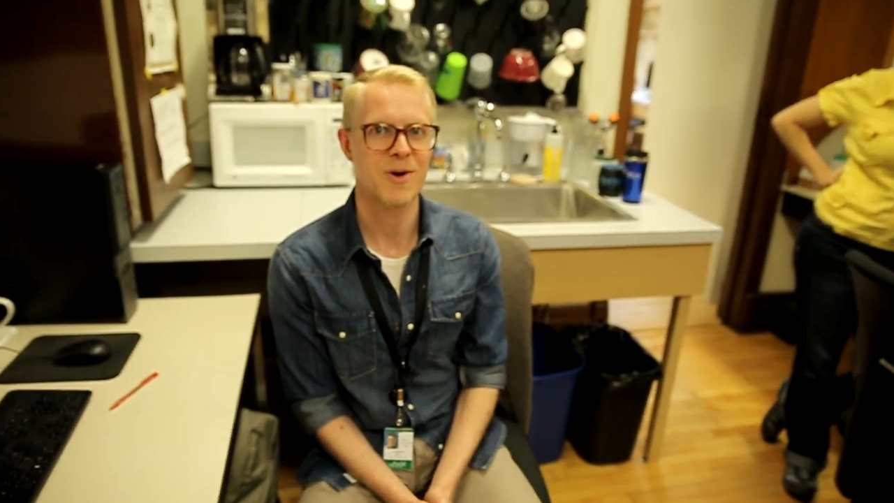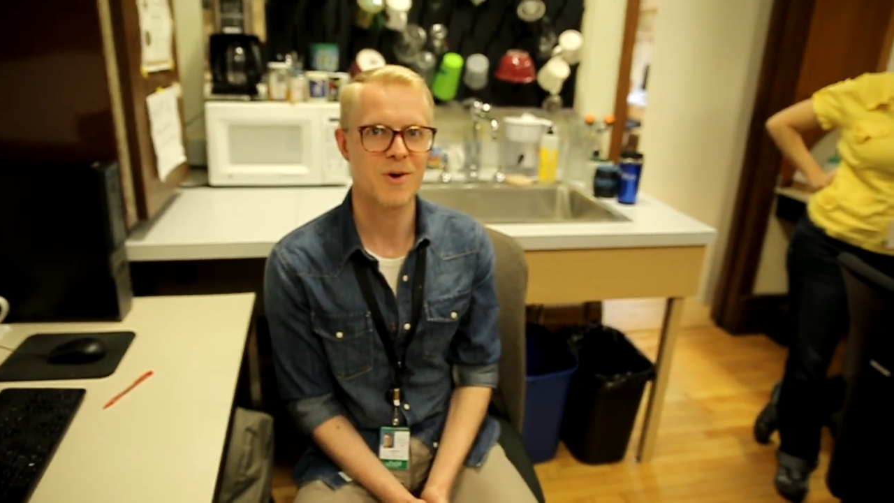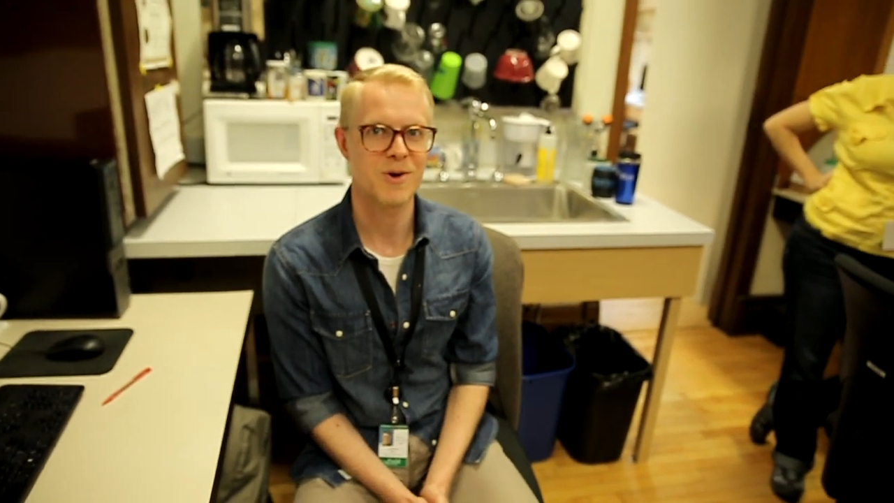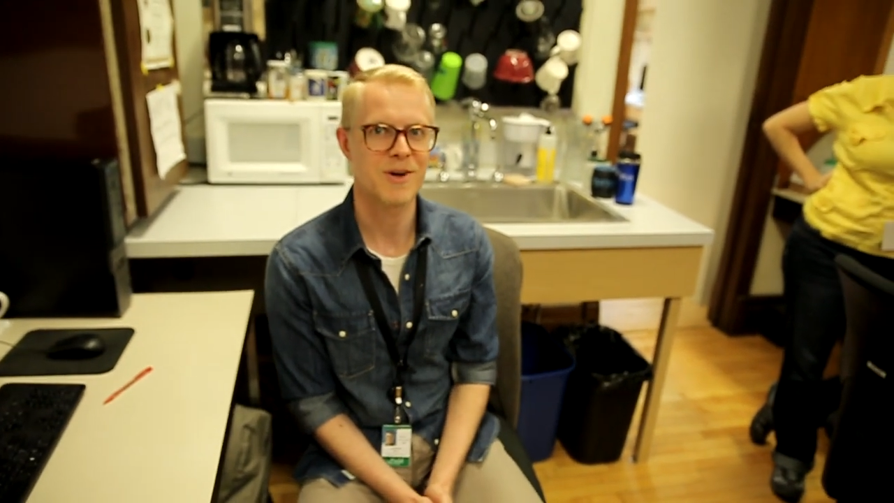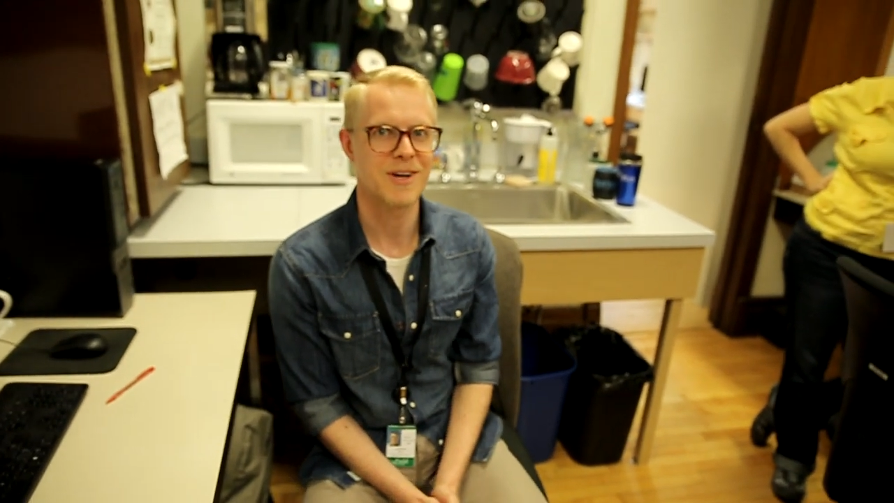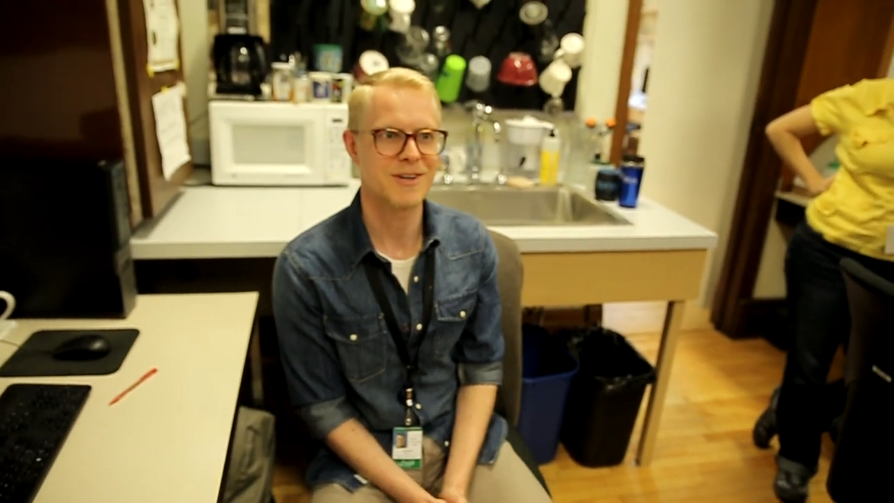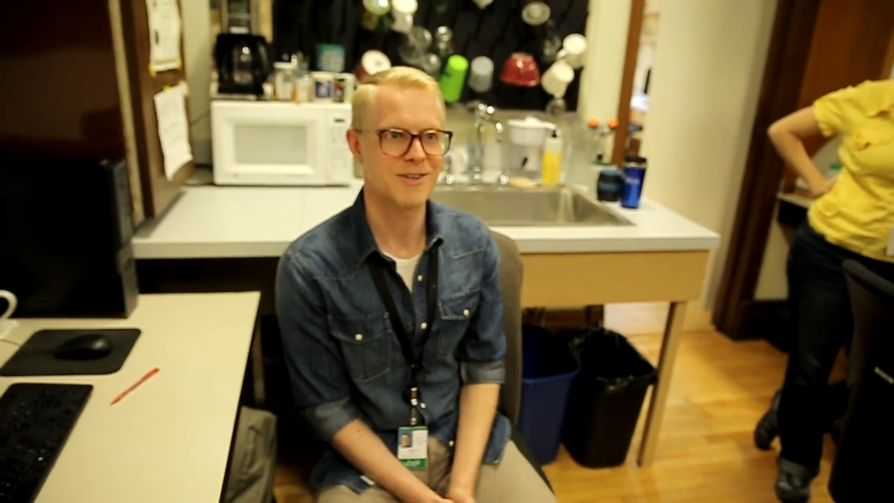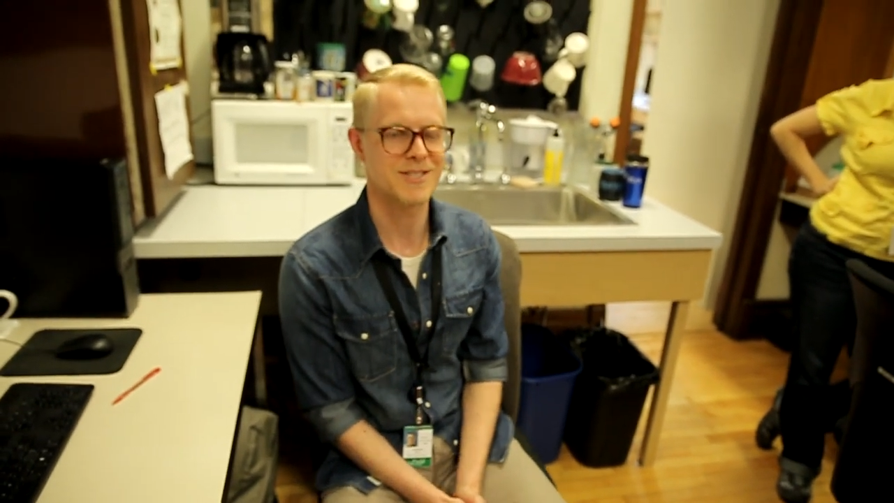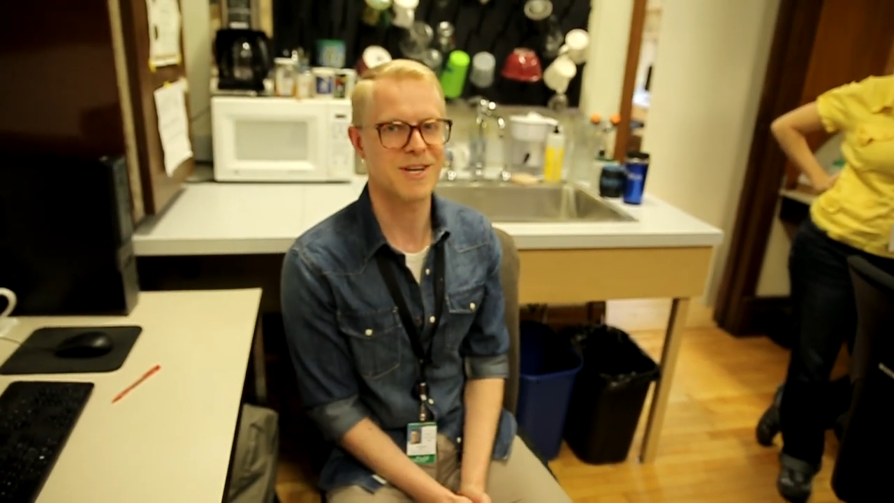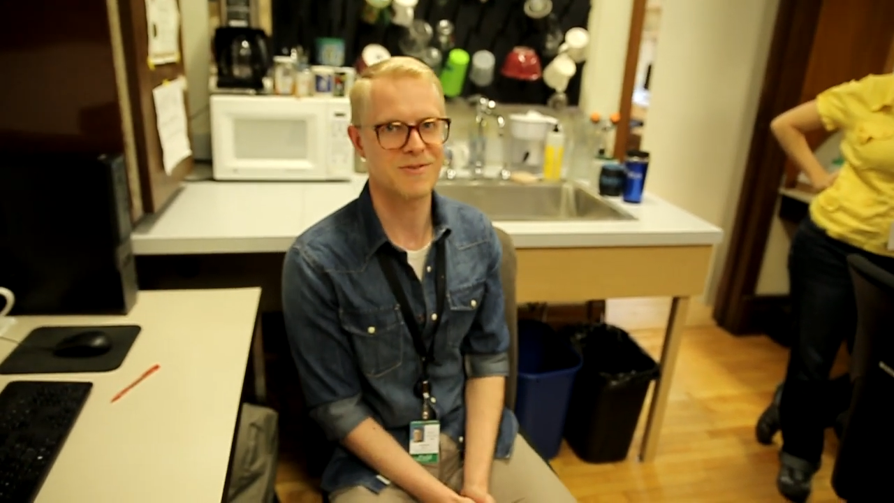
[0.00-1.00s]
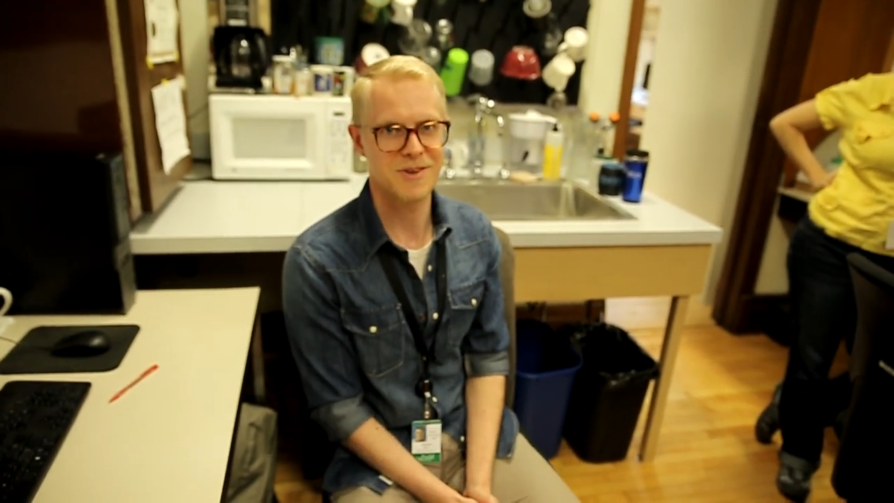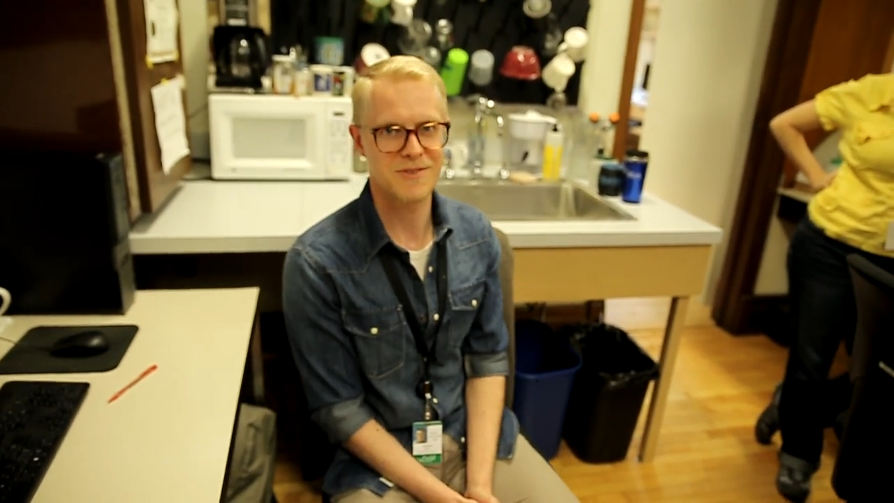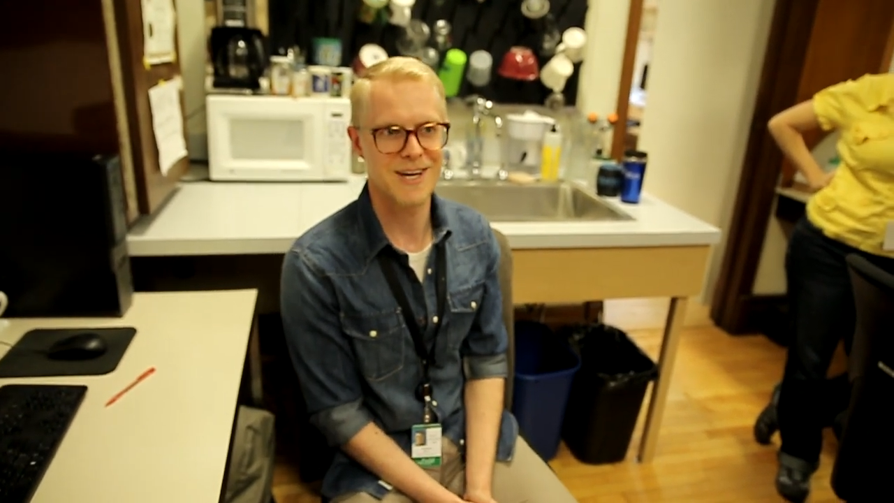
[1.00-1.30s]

Corrie and her discovery of